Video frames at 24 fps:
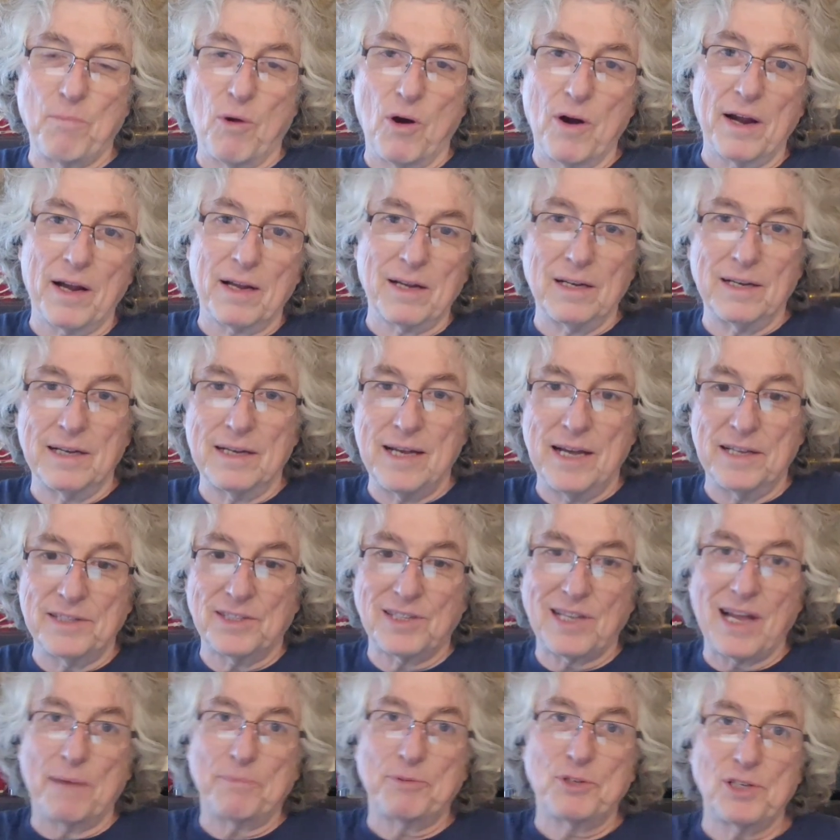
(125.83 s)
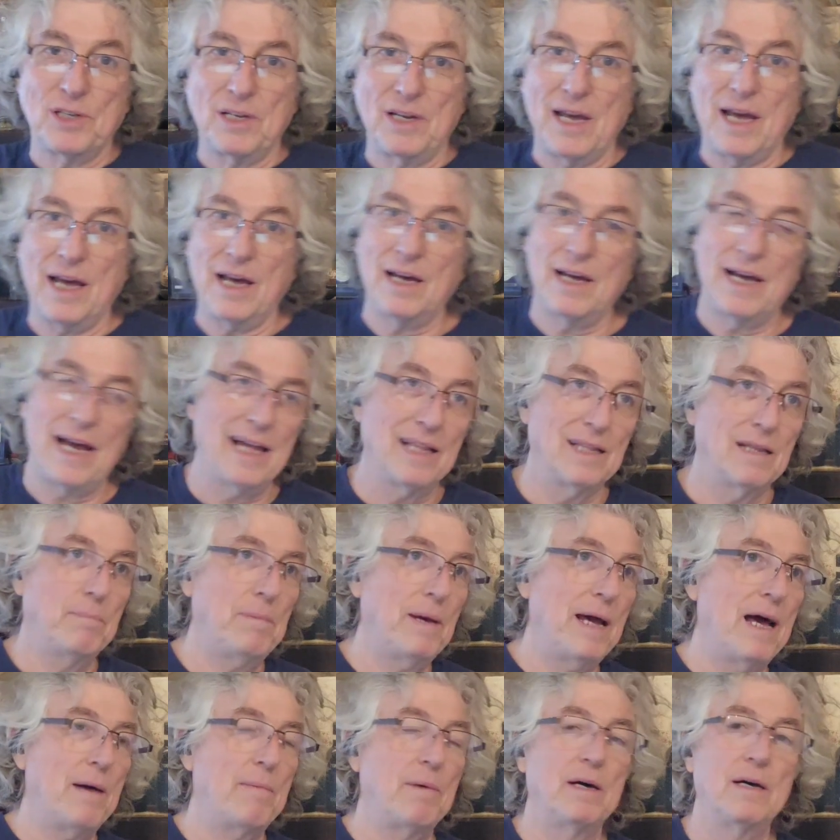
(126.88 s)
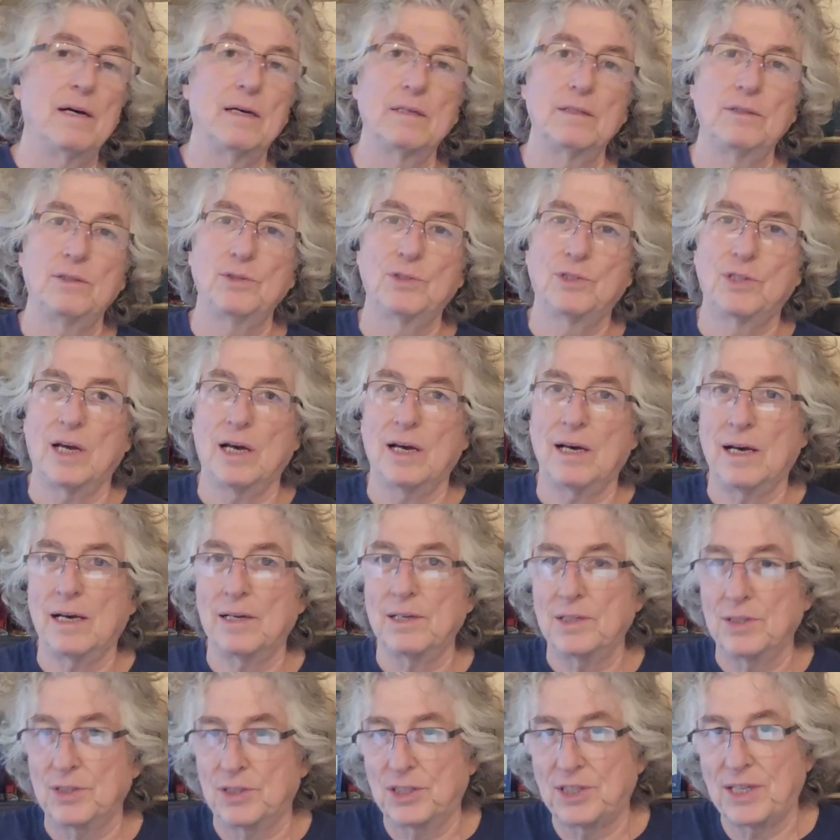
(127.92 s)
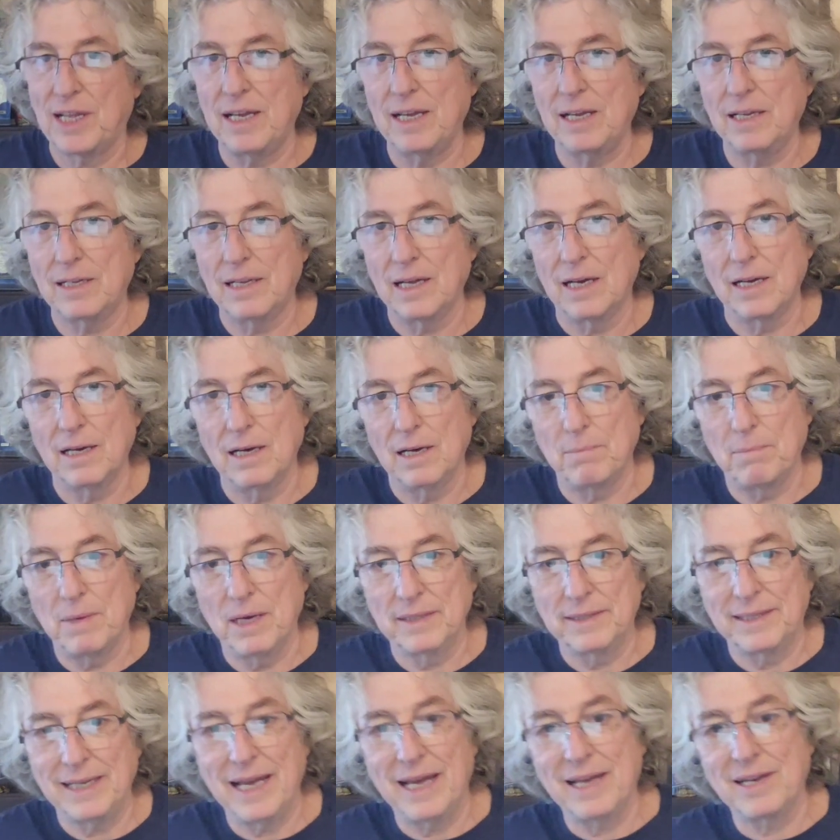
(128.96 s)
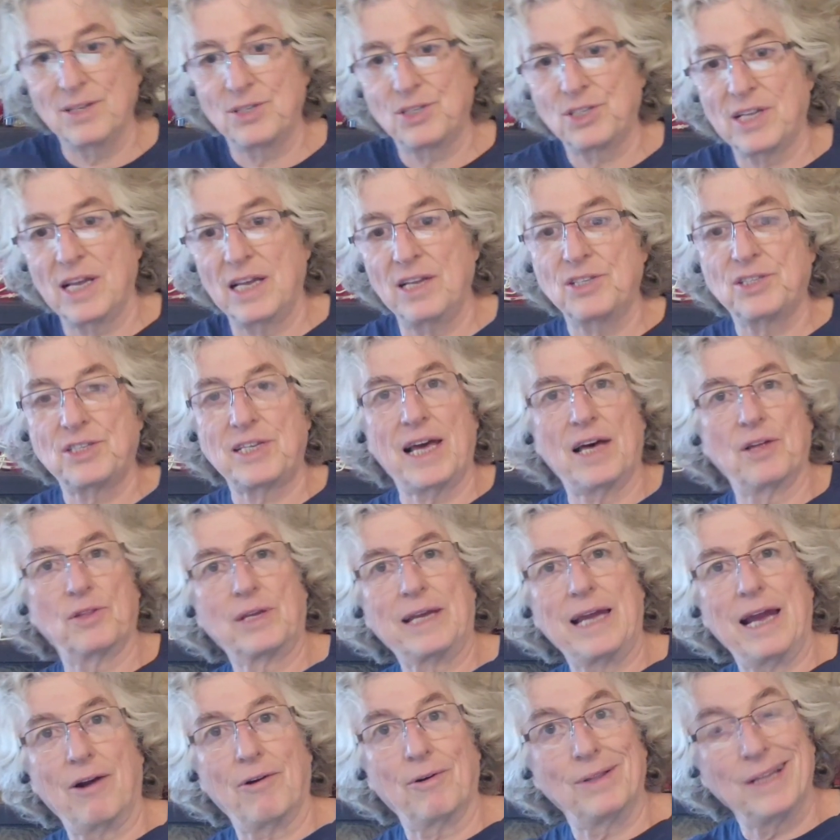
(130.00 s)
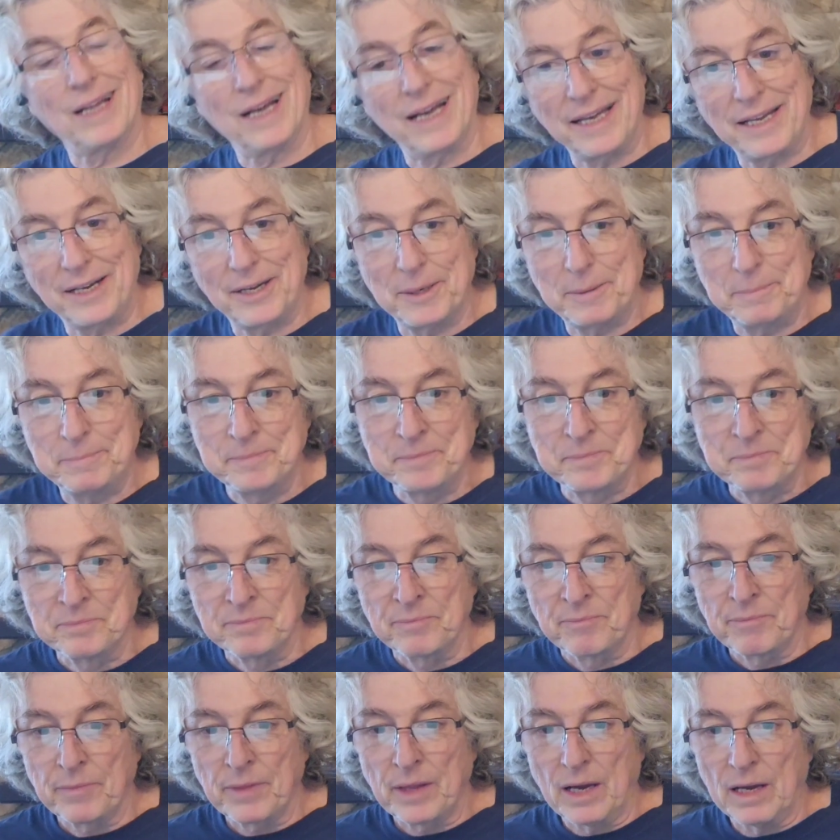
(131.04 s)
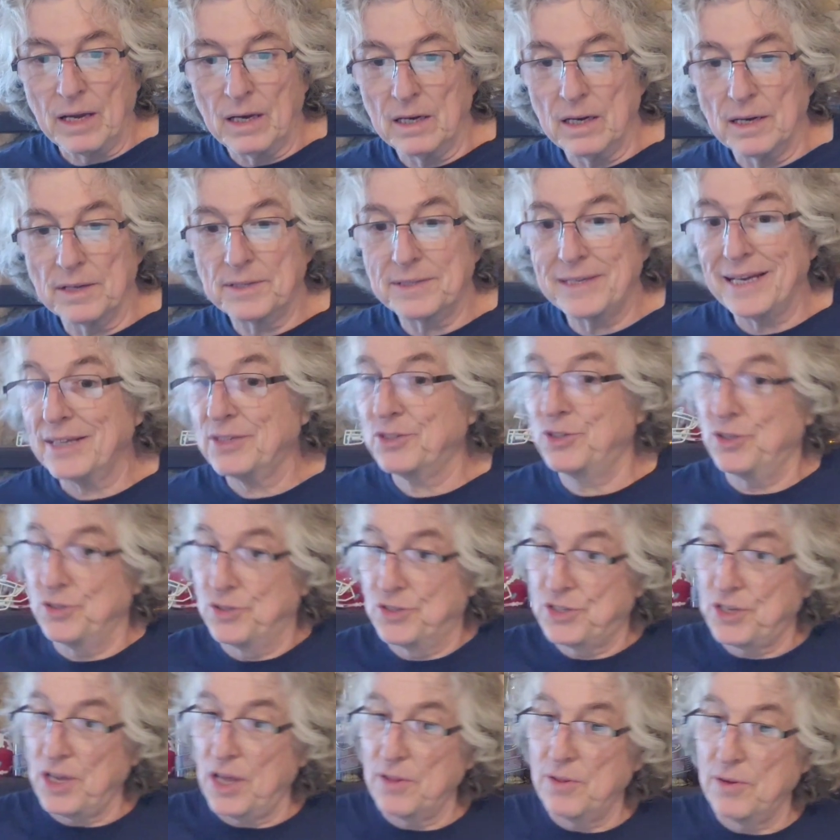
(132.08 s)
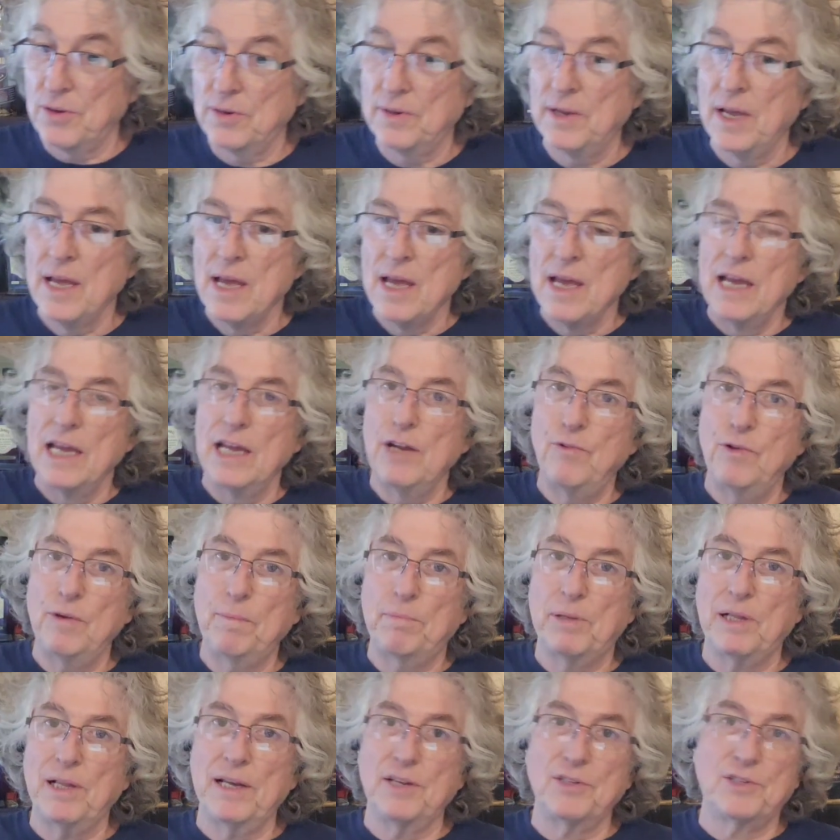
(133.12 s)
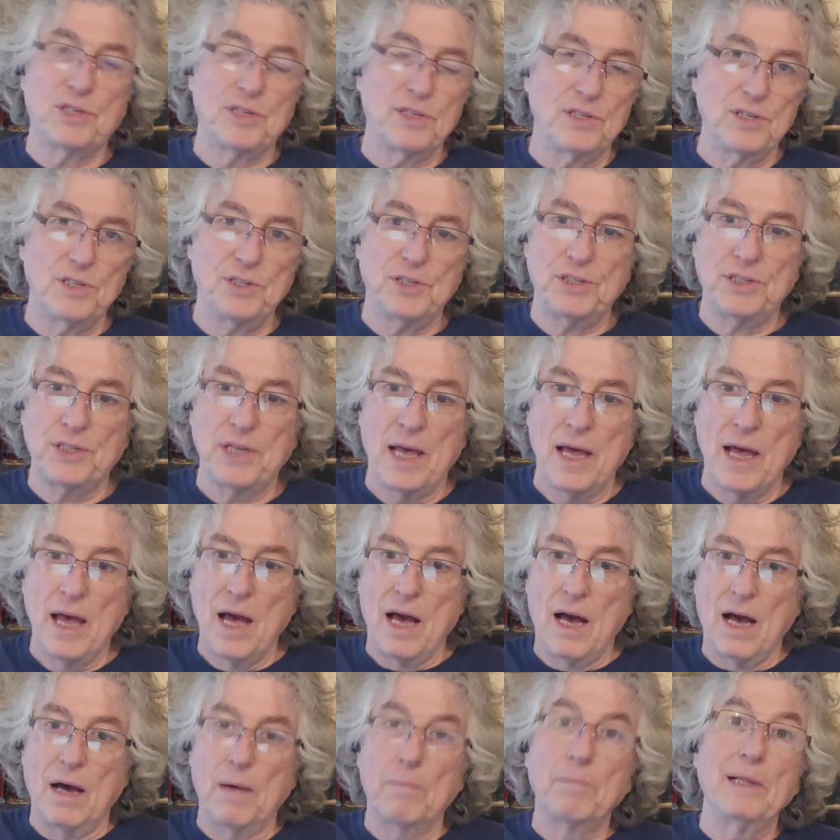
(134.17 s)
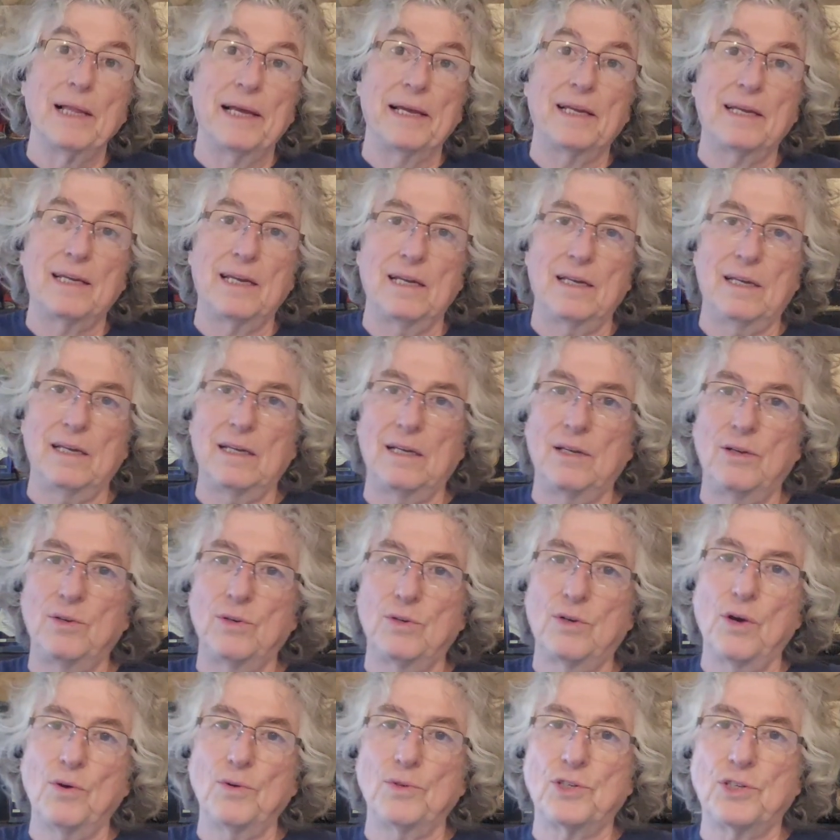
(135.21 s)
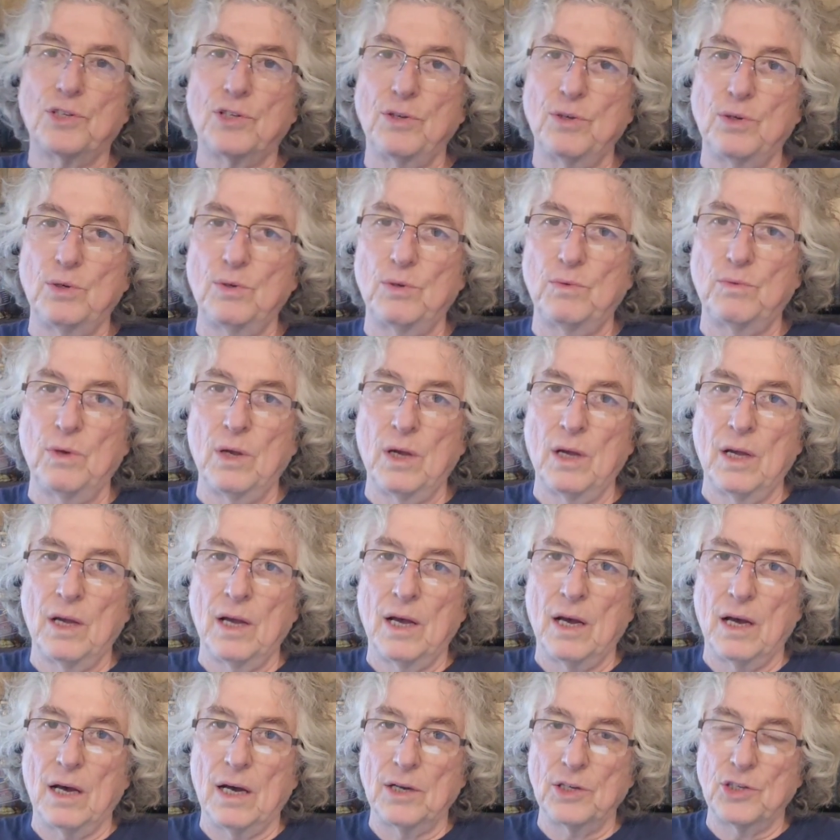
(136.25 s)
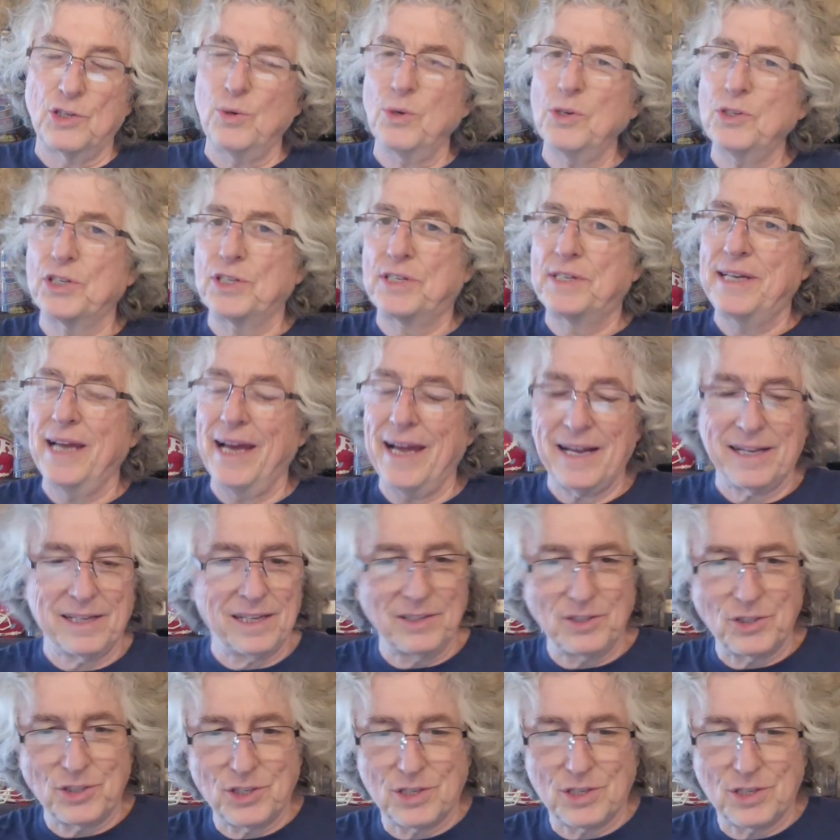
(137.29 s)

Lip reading: Mark had stops at Alabama, Utah State, Montana State, South Carolina, Texas Southern. He replaces Blake Gideon, who goes to Georgia Tech.